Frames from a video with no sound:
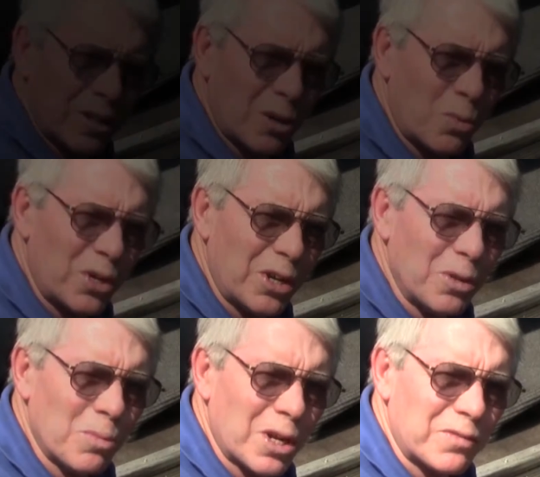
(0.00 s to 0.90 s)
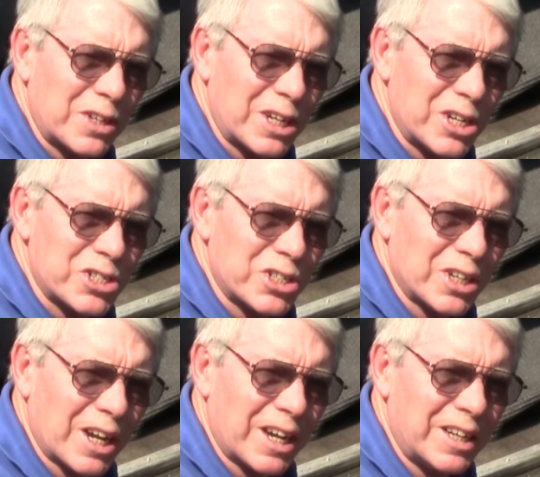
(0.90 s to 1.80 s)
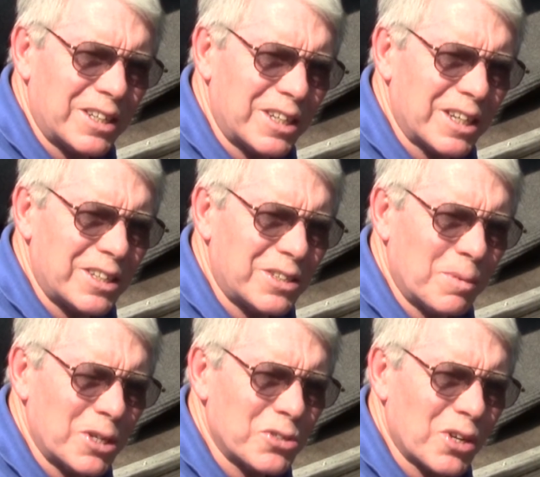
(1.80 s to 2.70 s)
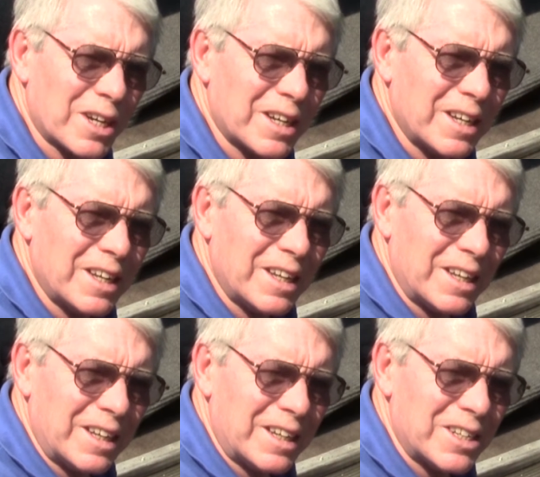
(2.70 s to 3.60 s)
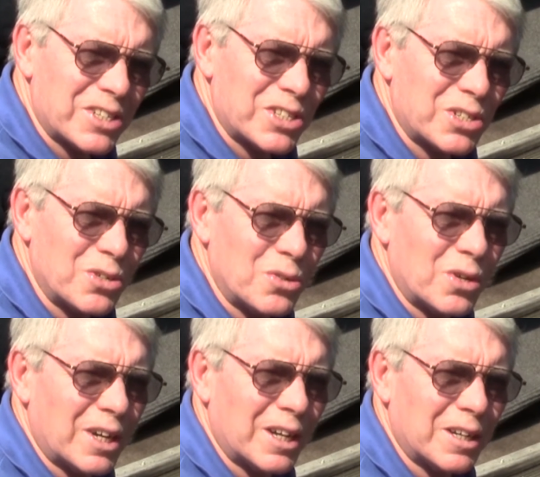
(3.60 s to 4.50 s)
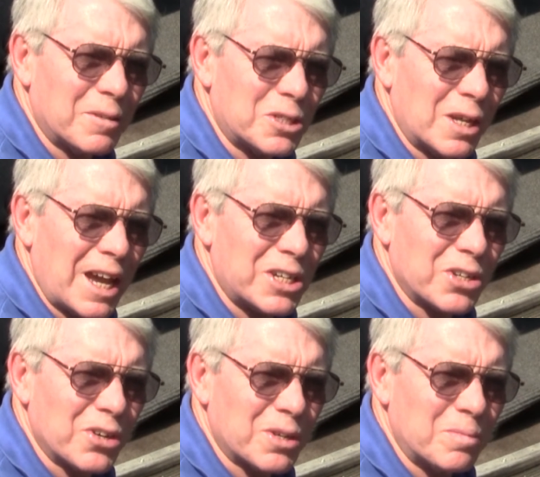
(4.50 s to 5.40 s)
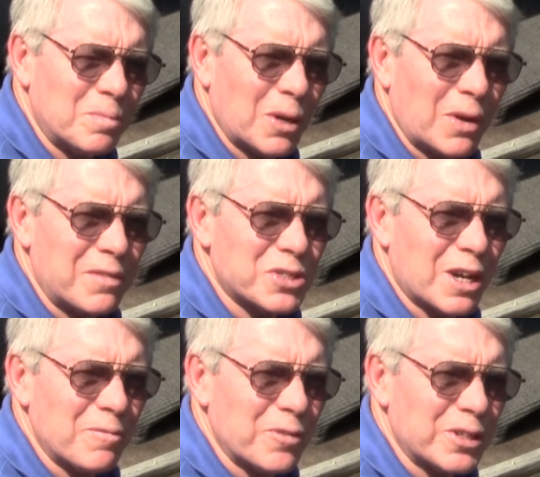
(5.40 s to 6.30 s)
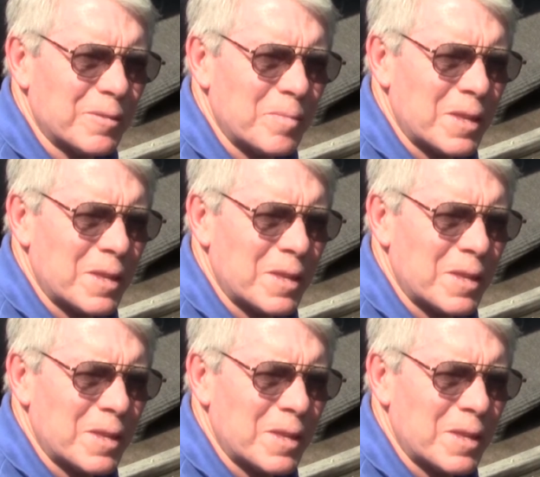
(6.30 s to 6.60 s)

Now, one other modification I did to my truck is to add to my wife's comfort.